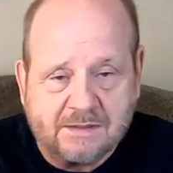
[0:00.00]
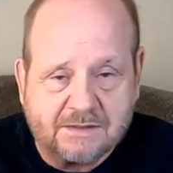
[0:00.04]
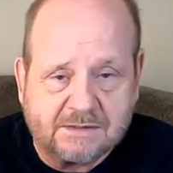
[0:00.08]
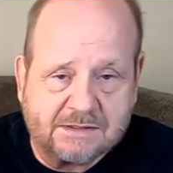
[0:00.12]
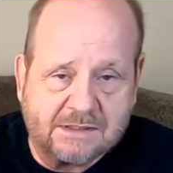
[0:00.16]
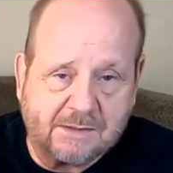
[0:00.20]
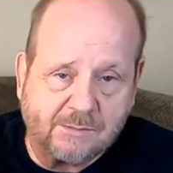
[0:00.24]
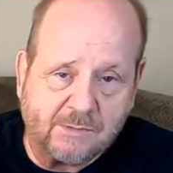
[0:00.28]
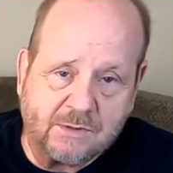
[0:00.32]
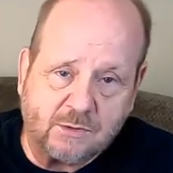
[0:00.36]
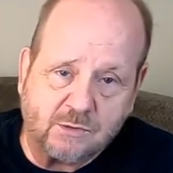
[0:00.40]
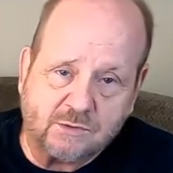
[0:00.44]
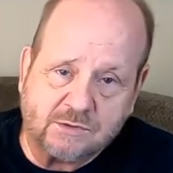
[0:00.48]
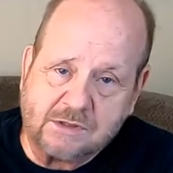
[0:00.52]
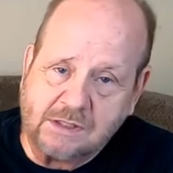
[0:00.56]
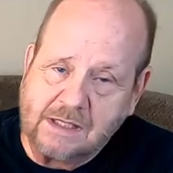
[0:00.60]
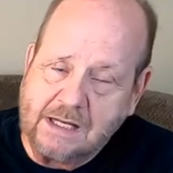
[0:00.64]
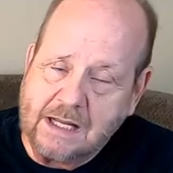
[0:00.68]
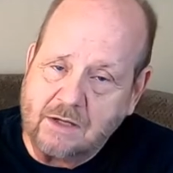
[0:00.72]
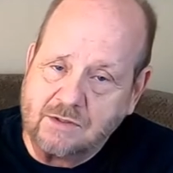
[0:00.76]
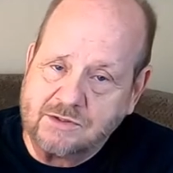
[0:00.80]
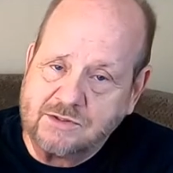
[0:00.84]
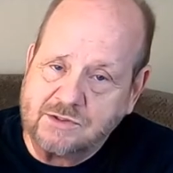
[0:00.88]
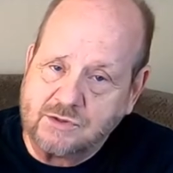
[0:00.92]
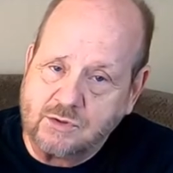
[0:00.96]
Some of those
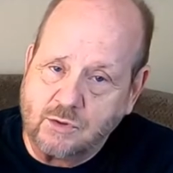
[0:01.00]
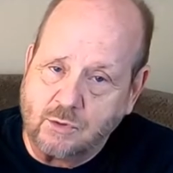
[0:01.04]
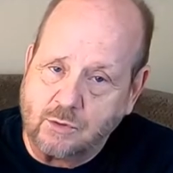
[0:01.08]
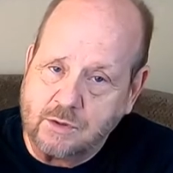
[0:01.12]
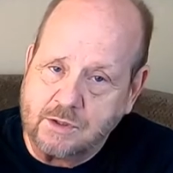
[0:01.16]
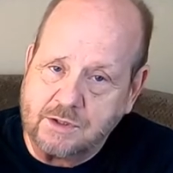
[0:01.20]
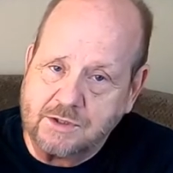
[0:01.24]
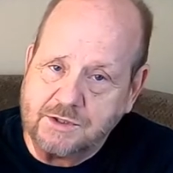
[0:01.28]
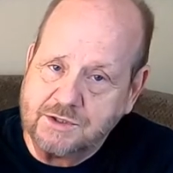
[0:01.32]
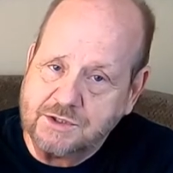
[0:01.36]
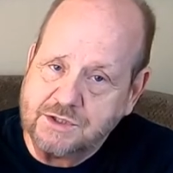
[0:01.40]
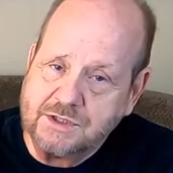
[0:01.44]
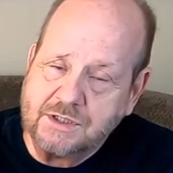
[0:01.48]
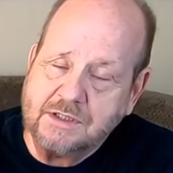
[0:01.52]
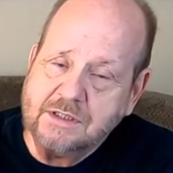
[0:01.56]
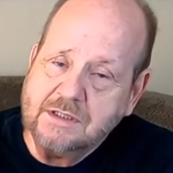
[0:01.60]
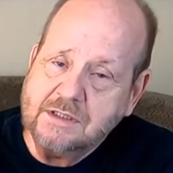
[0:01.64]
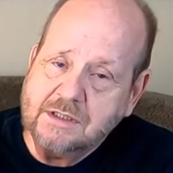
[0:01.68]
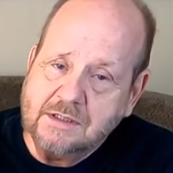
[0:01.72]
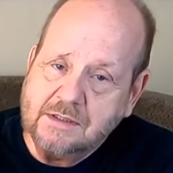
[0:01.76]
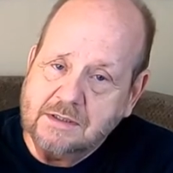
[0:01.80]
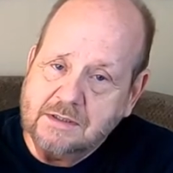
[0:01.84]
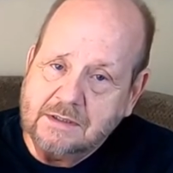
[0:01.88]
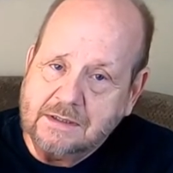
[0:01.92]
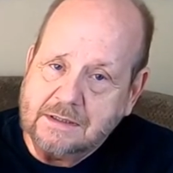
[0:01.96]
cloud storage
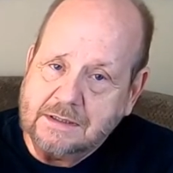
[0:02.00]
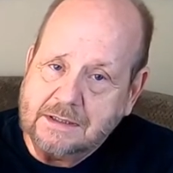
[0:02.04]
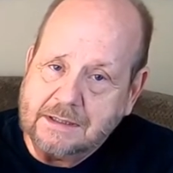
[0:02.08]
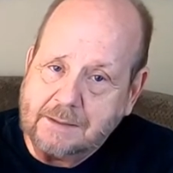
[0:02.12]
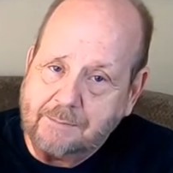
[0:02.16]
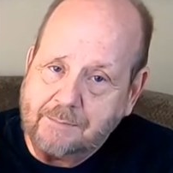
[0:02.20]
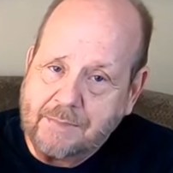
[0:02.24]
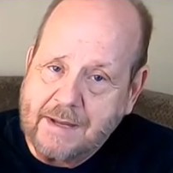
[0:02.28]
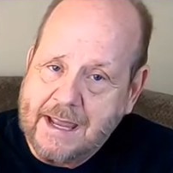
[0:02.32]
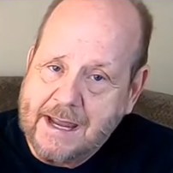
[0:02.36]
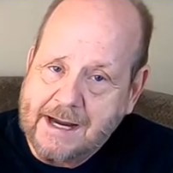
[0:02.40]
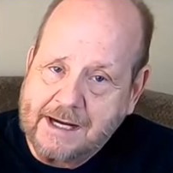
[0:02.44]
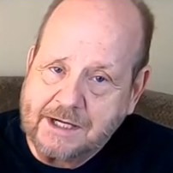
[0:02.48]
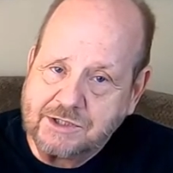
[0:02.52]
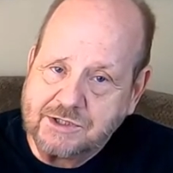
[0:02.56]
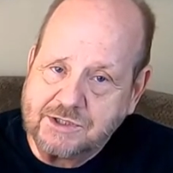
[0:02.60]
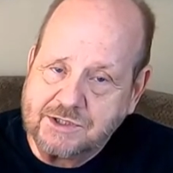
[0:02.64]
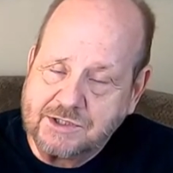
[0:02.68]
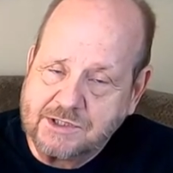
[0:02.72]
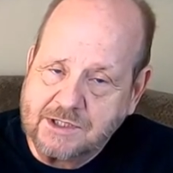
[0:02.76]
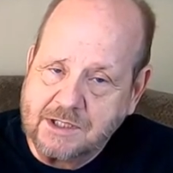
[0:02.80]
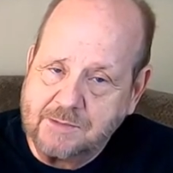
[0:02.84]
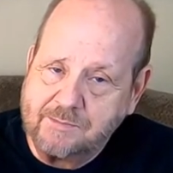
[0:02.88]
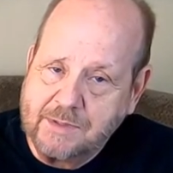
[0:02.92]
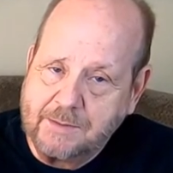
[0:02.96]
uh,
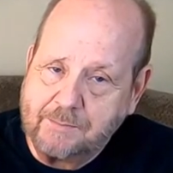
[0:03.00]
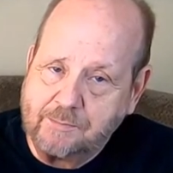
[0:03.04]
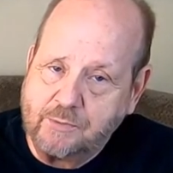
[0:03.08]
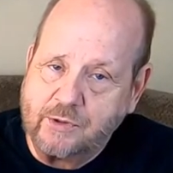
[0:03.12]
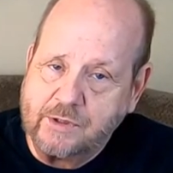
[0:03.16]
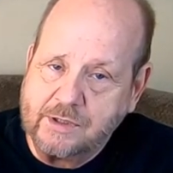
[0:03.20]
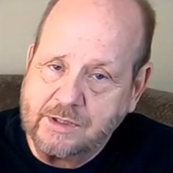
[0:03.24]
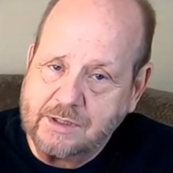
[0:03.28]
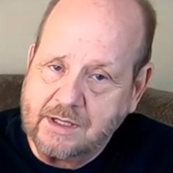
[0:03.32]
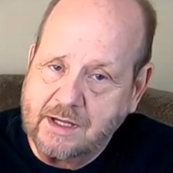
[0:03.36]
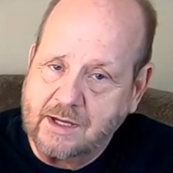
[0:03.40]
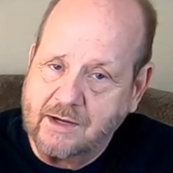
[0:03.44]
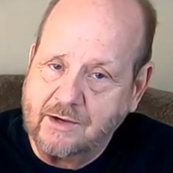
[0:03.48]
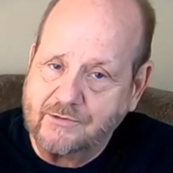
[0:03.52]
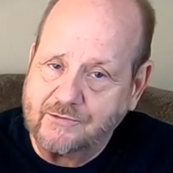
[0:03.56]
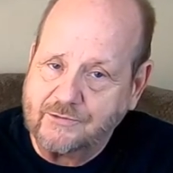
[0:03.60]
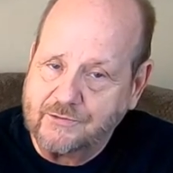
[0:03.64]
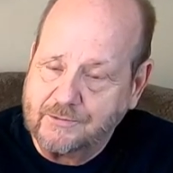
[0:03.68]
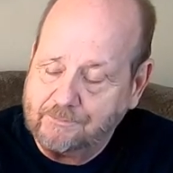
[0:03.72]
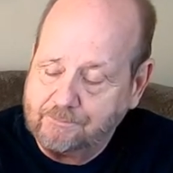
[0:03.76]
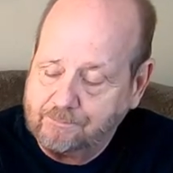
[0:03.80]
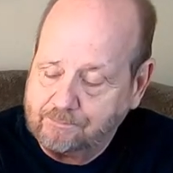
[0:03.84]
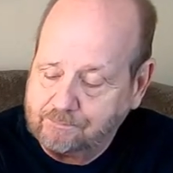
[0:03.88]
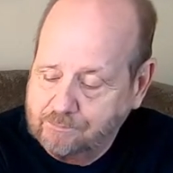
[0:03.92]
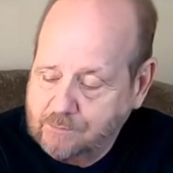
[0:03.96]
packages can be pretty
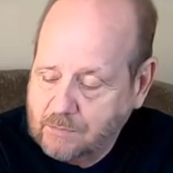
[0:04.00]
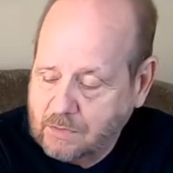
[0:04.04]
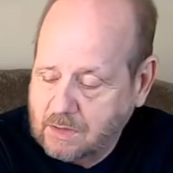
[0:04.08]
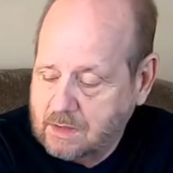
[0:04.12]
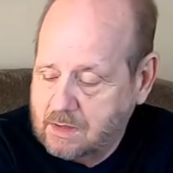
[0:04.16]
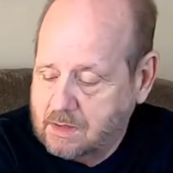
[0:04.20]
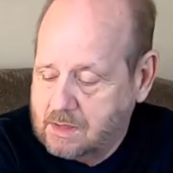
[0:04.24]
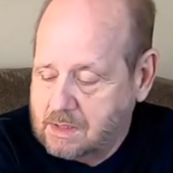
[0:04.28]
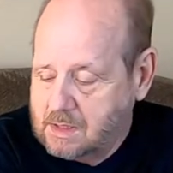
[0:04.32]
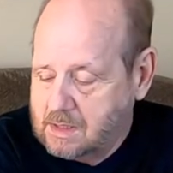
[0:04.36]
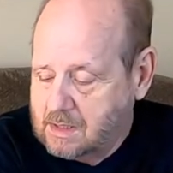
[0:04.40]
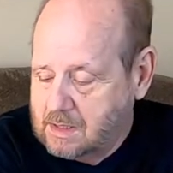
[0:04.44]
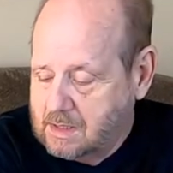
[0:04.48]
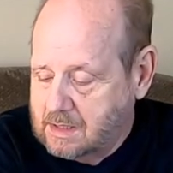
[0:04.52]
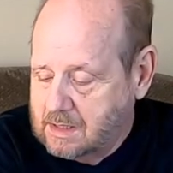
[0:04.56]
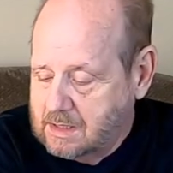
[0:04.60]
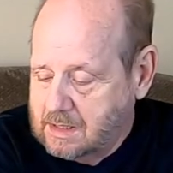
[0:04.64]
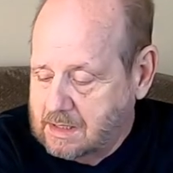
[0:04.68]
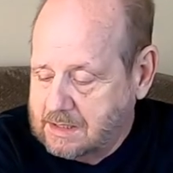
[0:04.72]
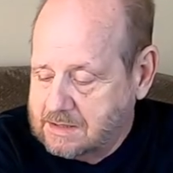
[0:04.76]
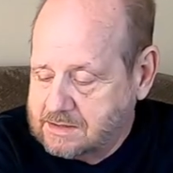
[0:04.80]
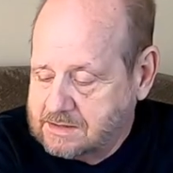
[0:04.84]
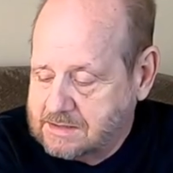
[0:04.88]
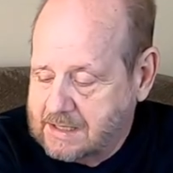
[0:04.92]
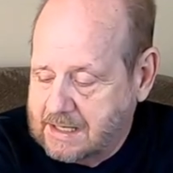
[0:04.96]
nice.
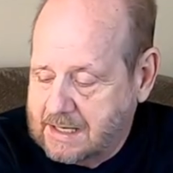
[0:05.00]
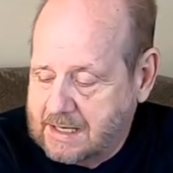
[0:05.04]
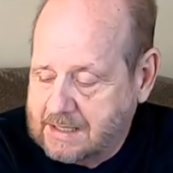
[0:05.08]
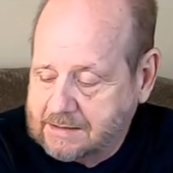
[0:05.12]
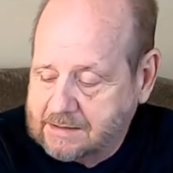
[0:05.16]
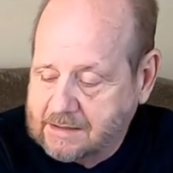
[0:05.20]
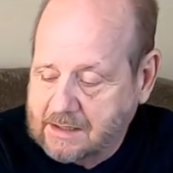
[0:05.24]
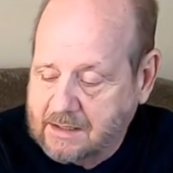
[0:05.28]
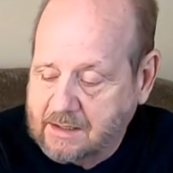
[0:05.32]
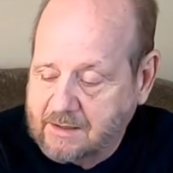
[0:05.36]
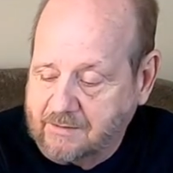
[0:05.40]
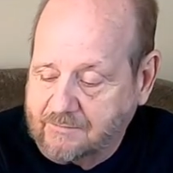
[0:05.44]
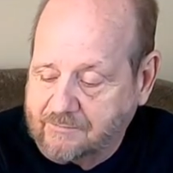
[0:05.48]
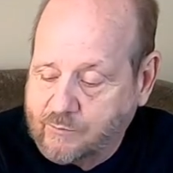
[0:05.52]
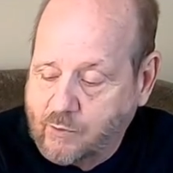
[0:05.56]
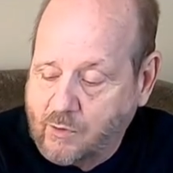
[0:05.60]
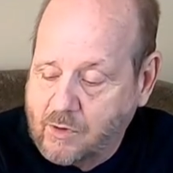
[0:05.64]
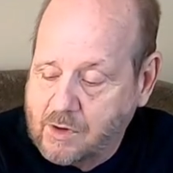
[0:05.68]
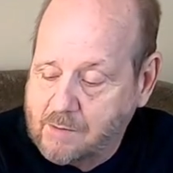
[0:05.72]
It's got a uh,